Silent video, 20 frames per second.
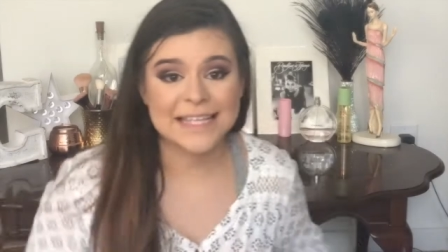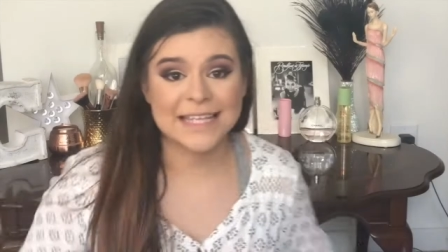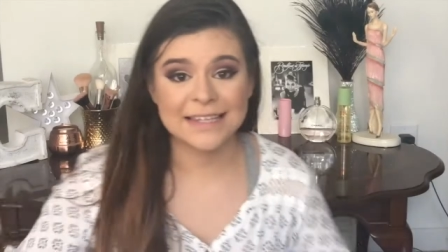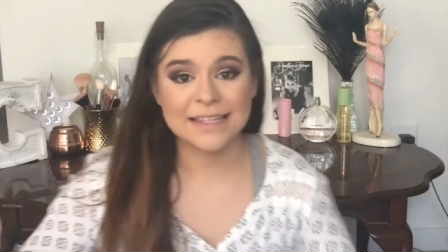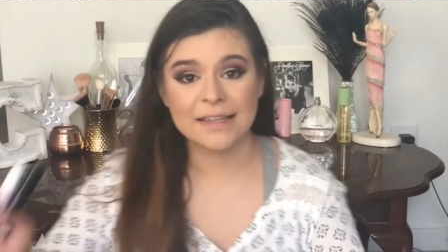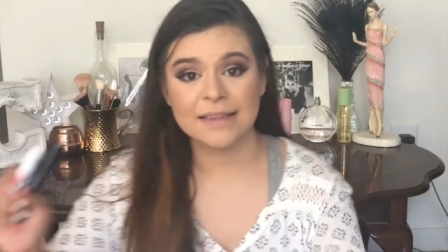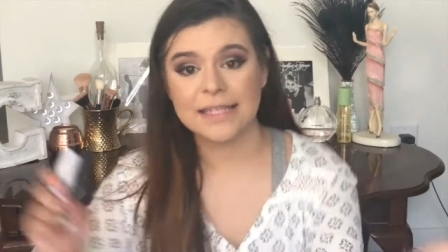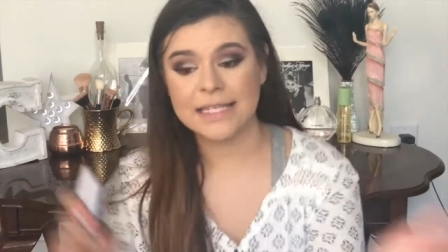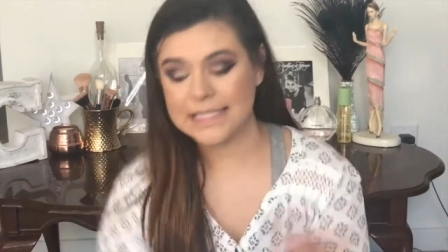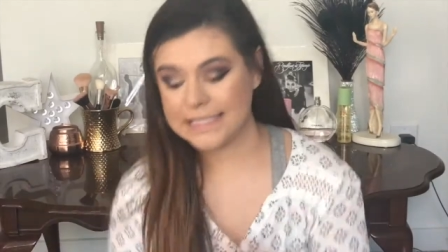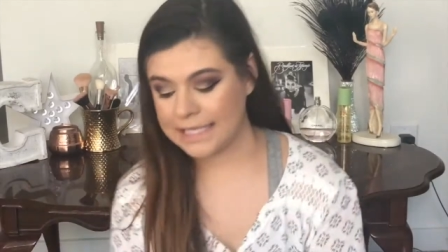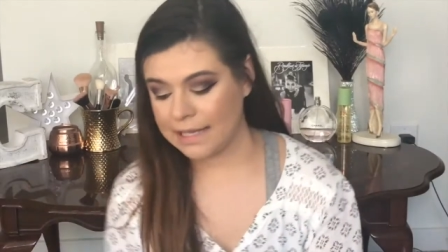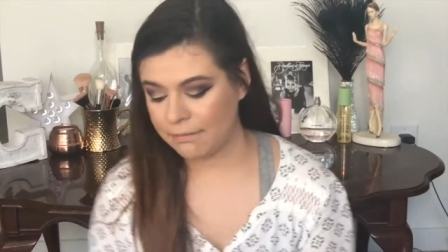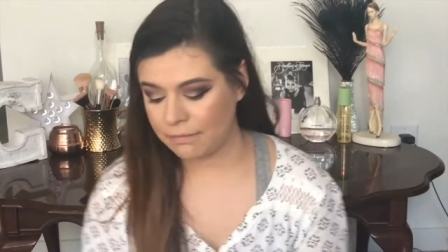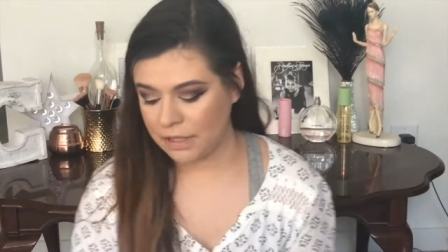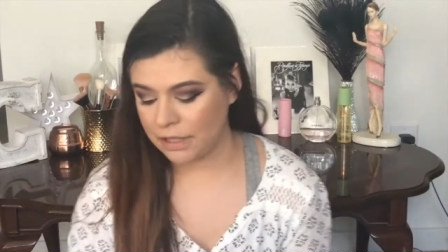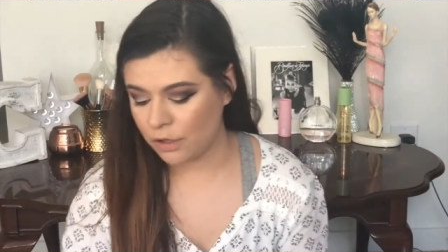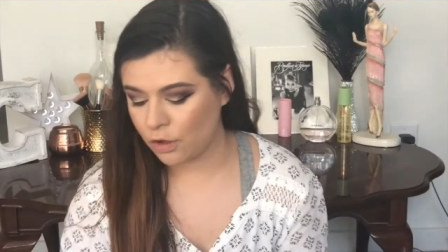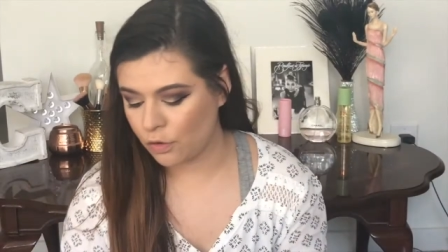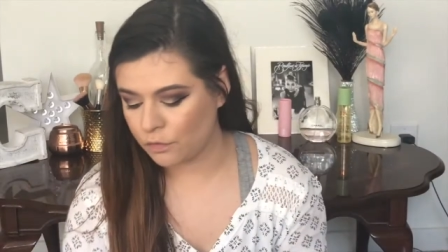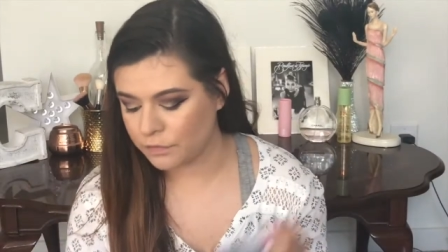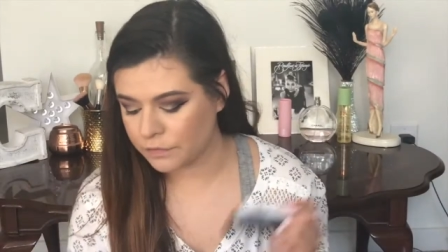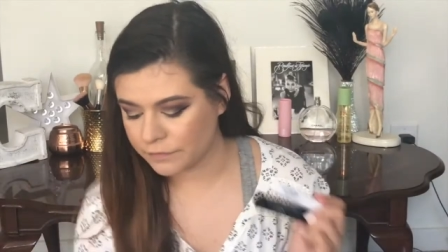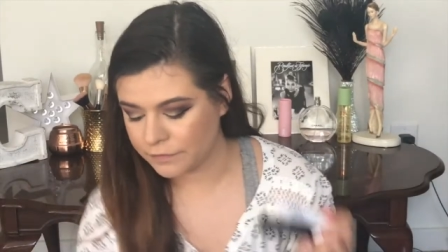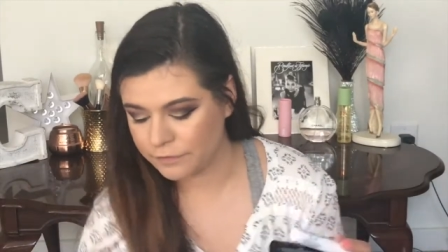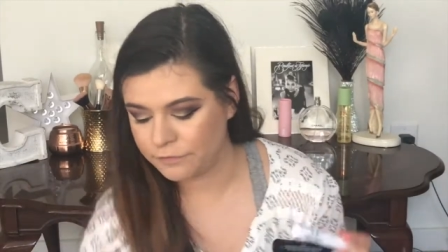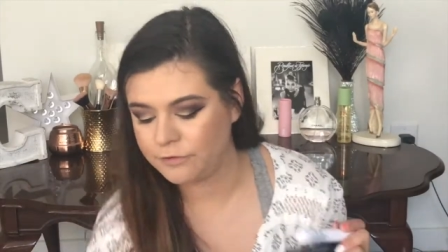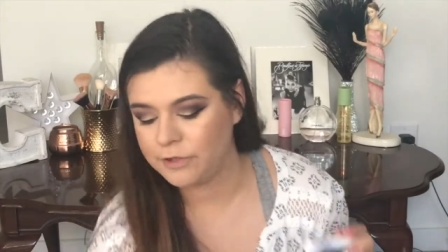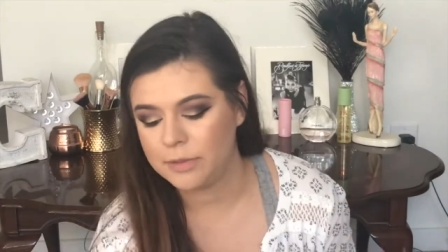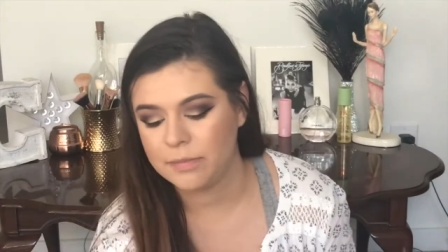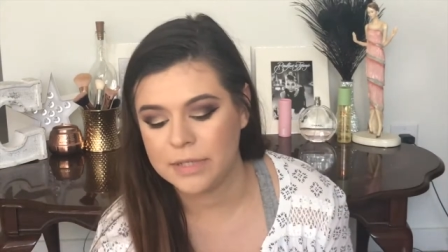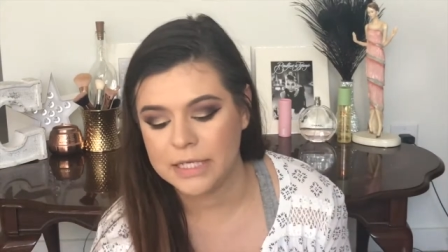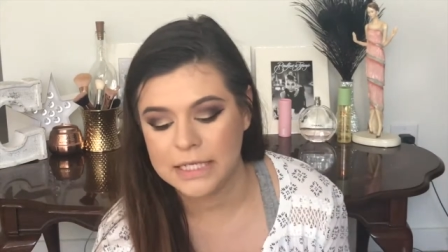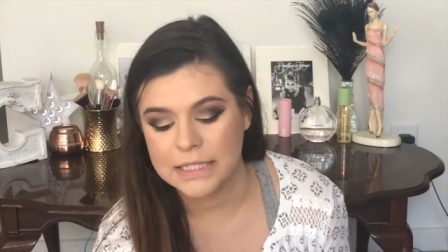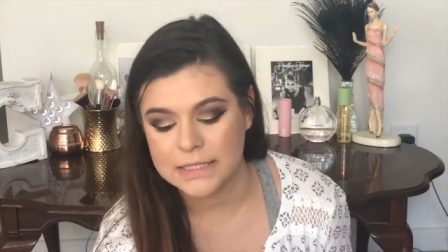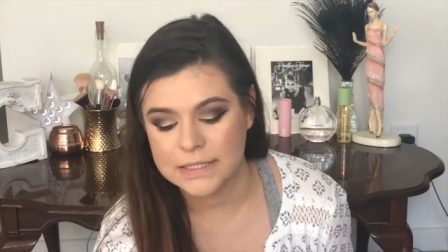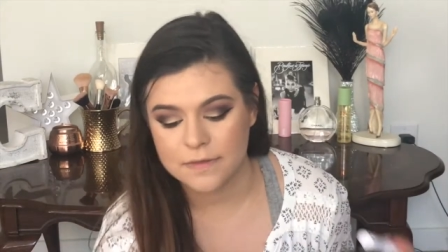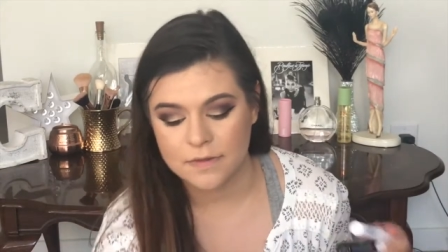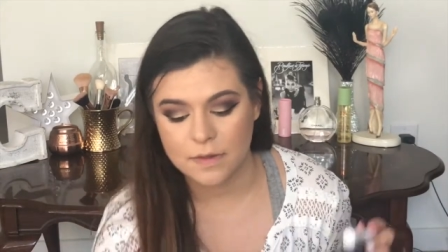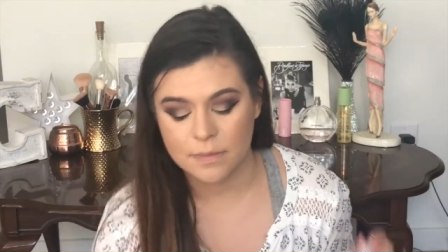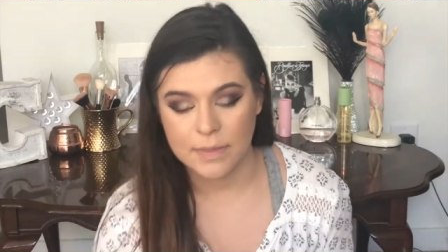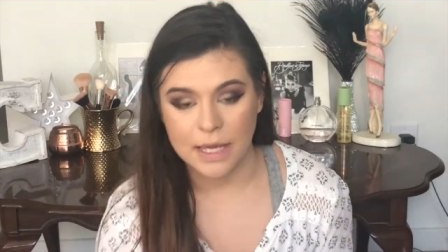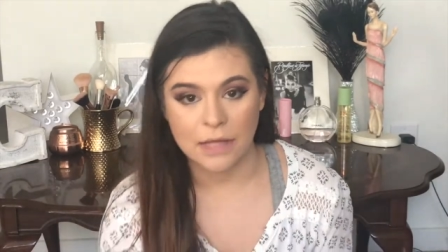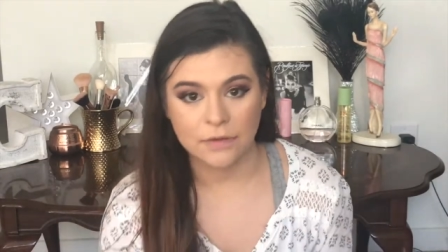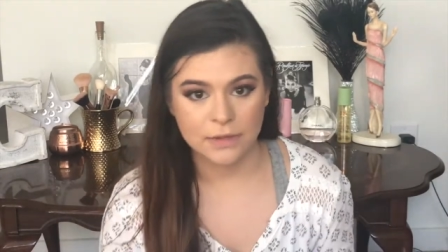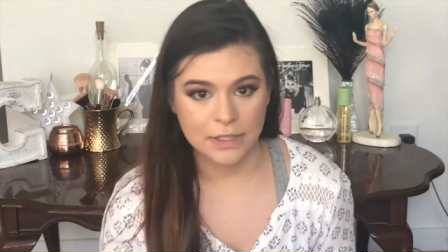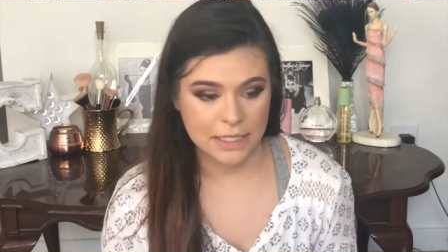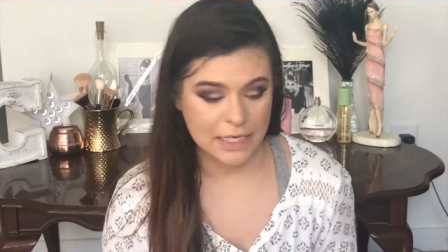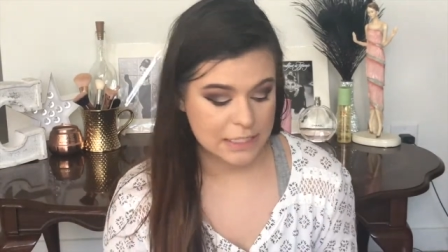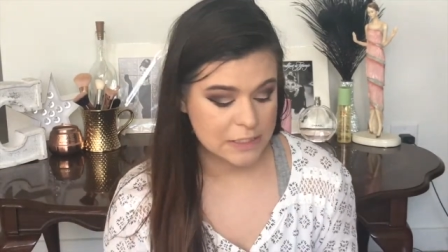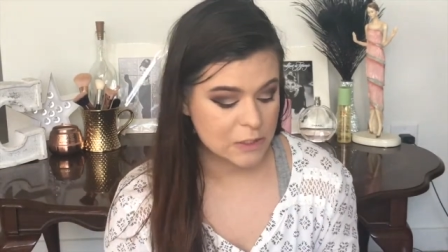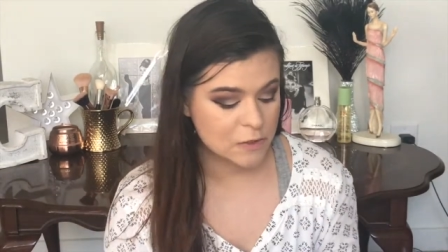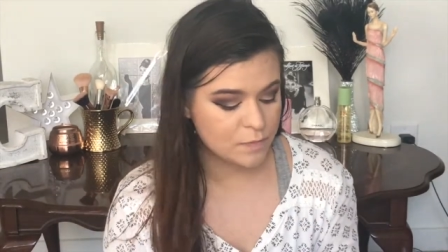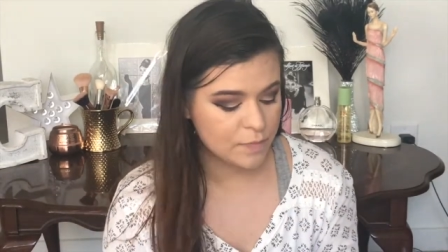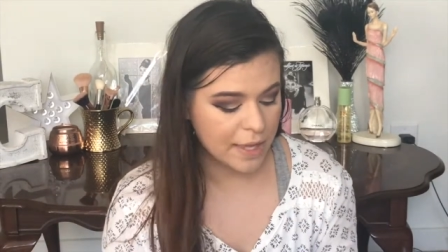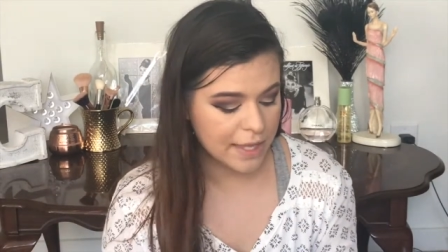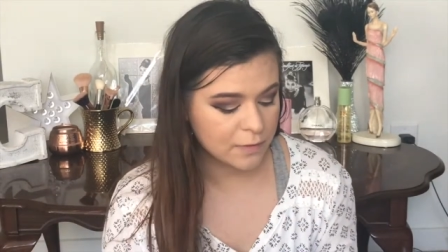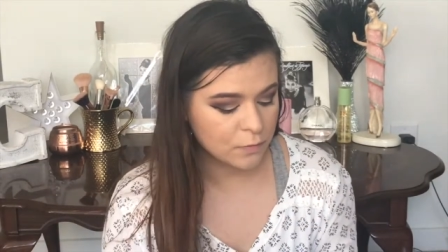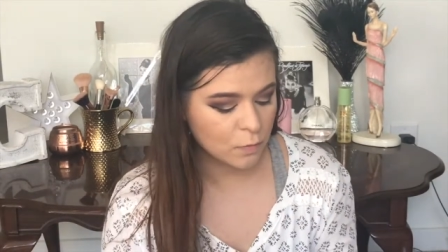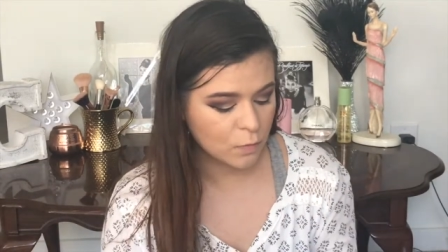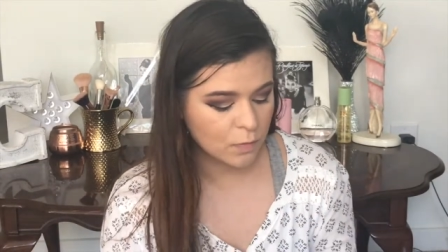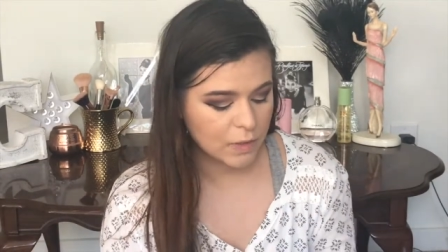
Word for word: thing that they sent me over for free because of the amount that I spent